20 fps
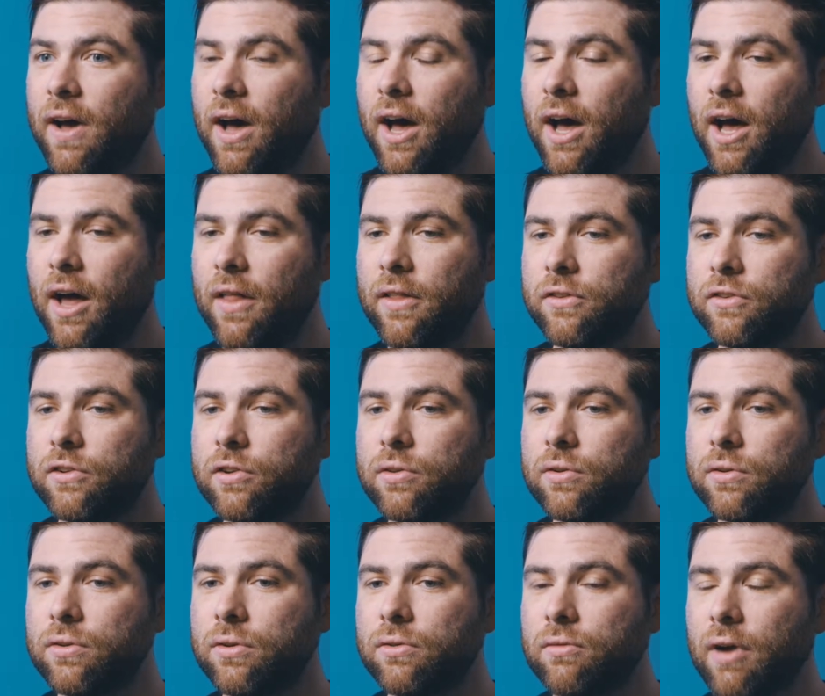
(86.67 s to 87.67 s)
The
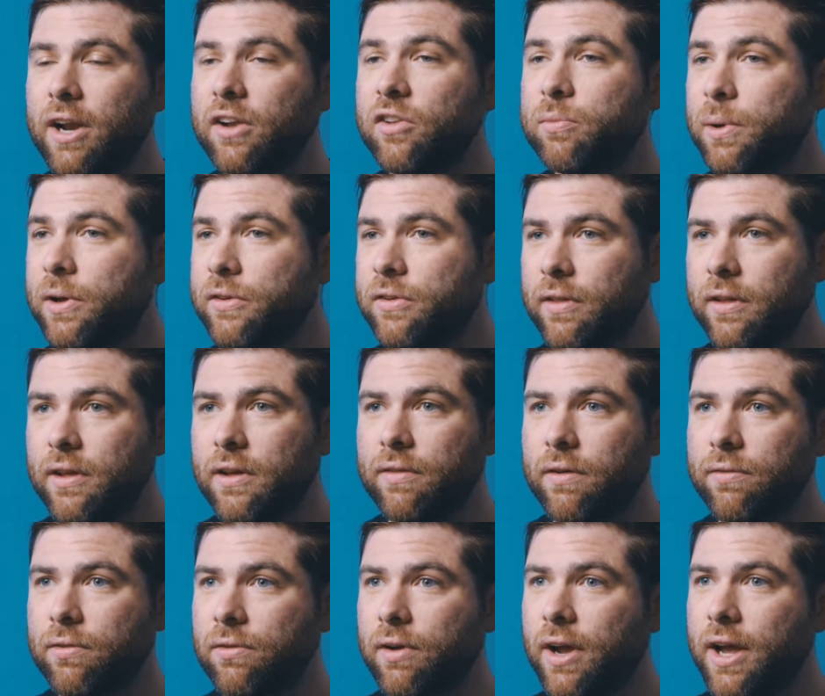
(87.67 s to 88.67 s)
2 greatest books I think I've
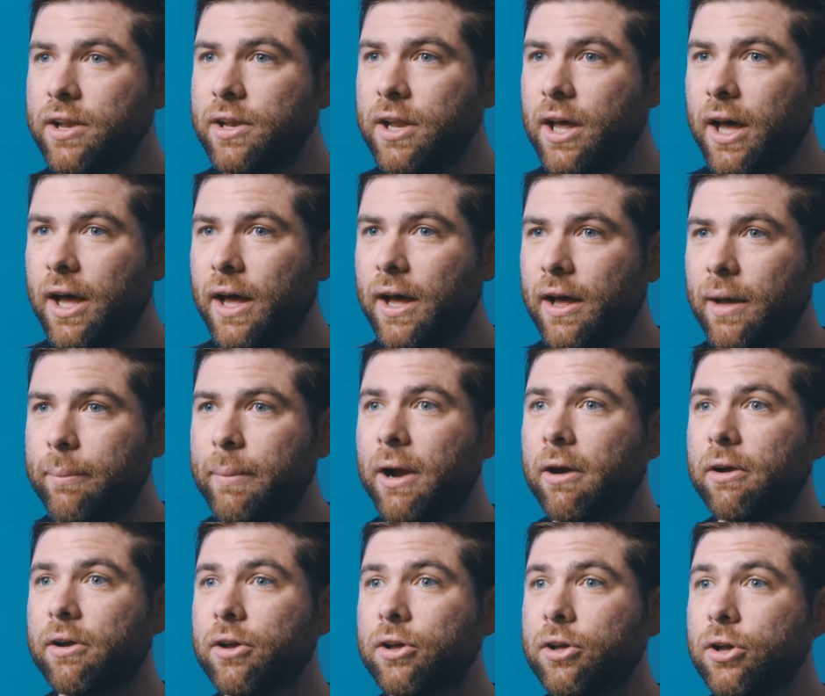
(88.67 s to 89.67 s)
ever read,
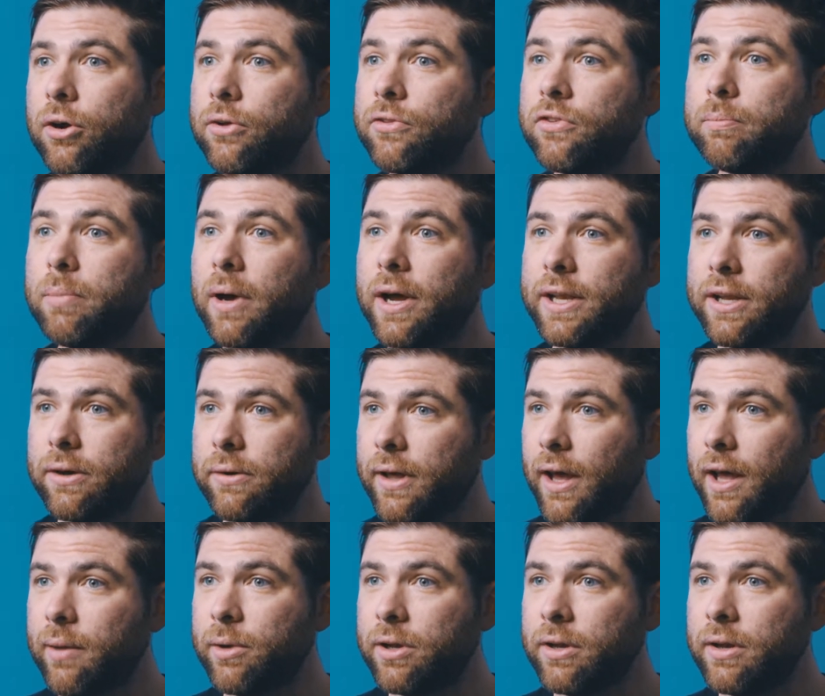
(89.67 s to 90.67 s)
American Gods by Neil
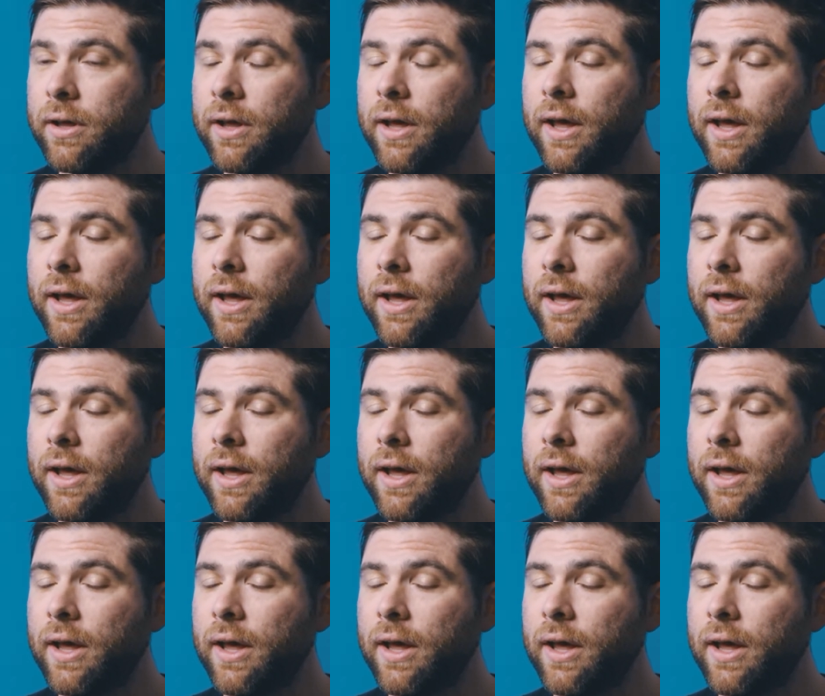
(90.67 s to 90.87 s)
Gaiman